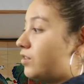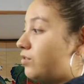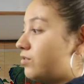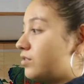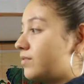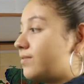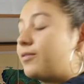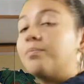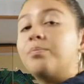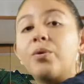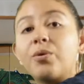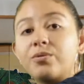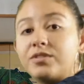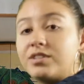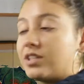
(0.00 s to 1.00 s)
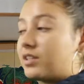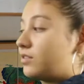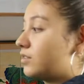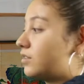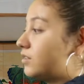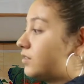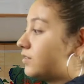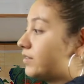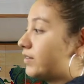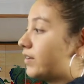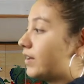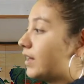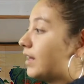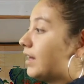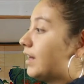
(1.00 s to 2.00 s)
You can use it for both genders.